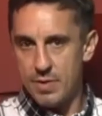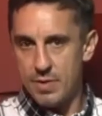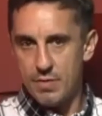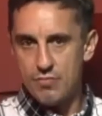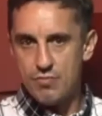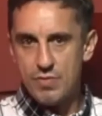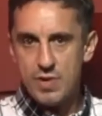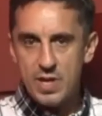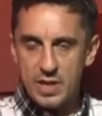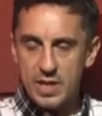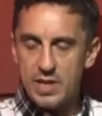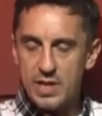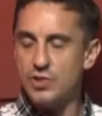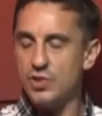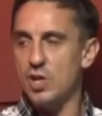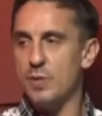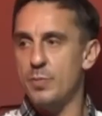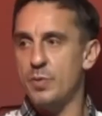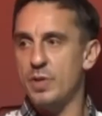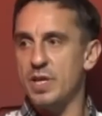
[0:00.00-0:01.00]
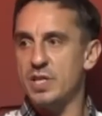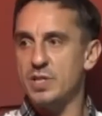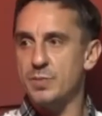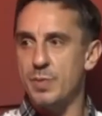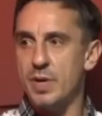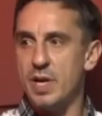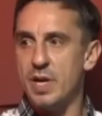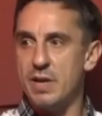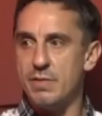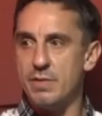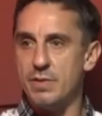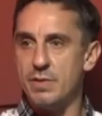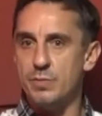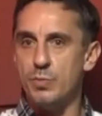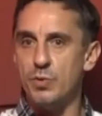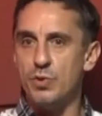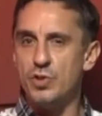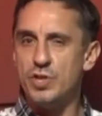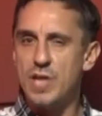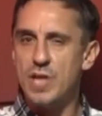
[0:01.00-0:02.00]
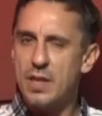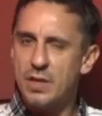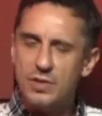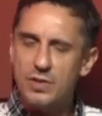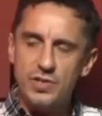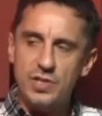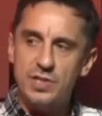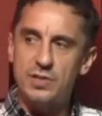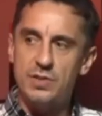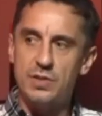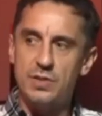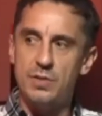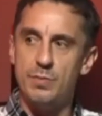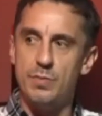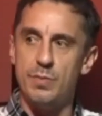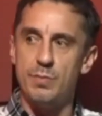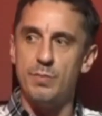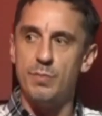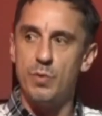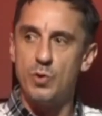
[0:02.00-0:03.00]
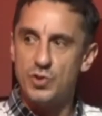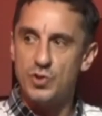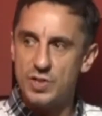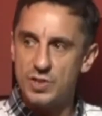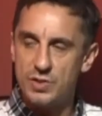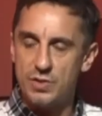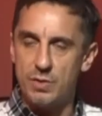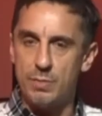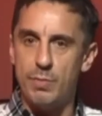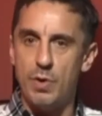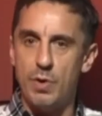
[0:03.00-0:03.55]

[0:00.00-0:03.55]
a really enjoyable experience, but challenges them and pushes them,